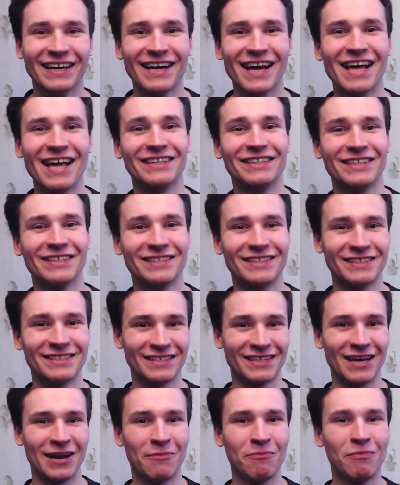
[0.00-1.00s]
it is
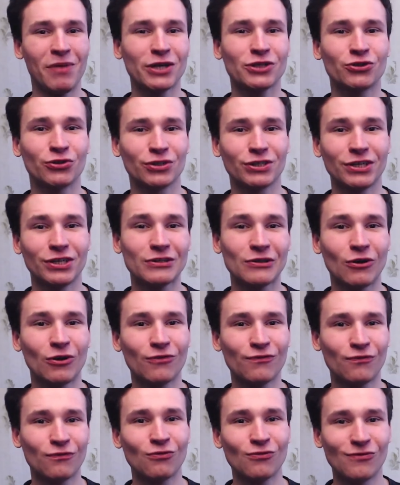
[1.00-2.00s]
uh, short in long
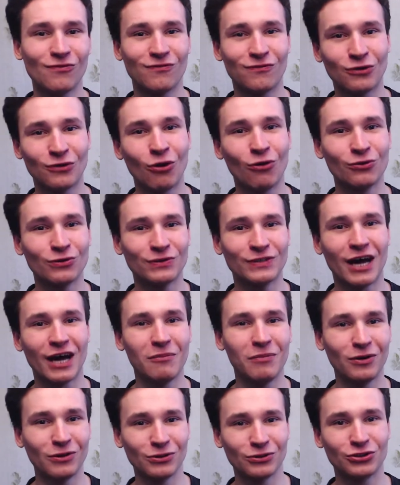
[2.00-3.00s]
flow,
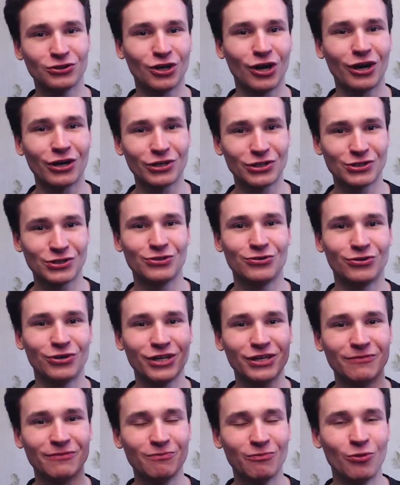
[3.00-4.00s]
double, char, string,